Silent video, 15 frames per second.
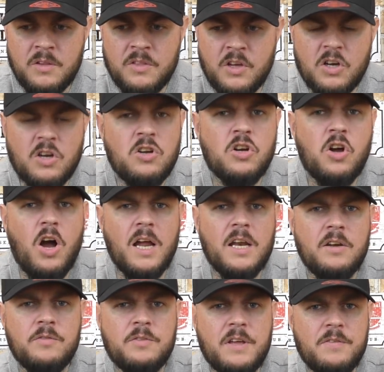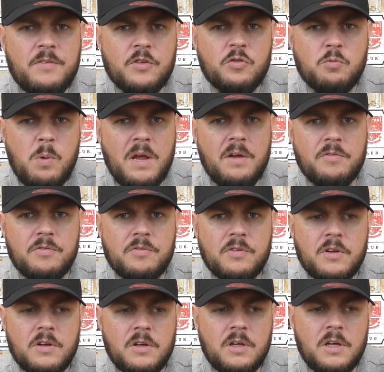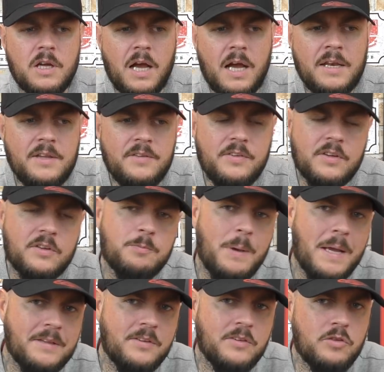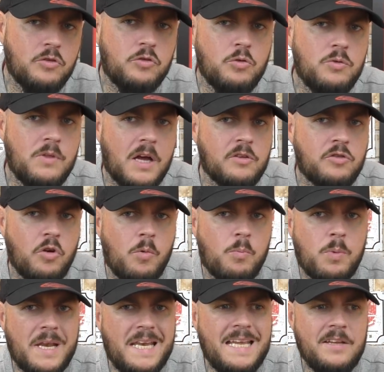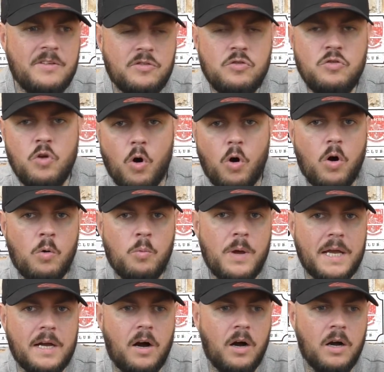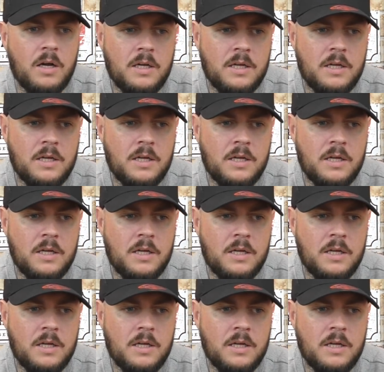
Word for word: that can kind of give us width, and he's expected to do that job when he's not a winger.